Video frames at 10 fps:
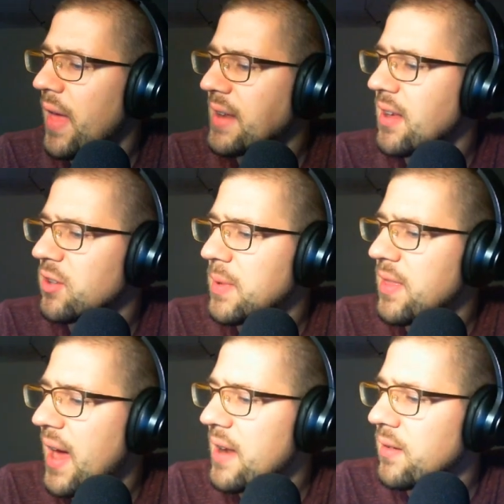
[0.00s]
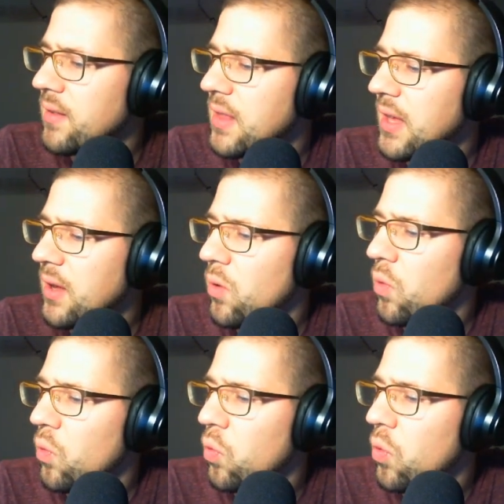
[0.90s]
that tells me that the
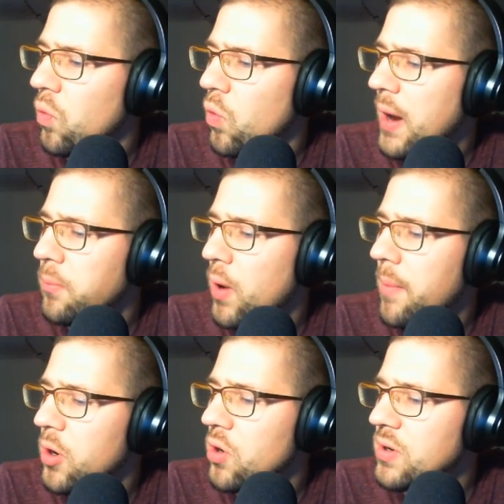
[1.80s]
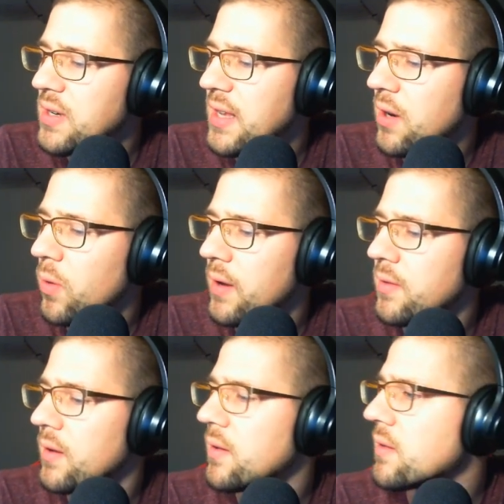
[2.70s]
rate parameter
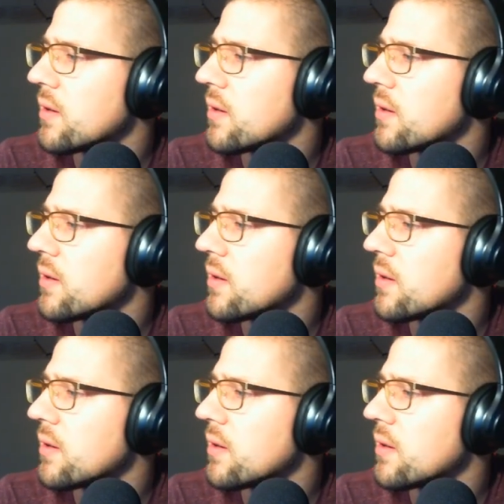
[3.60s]
decreases.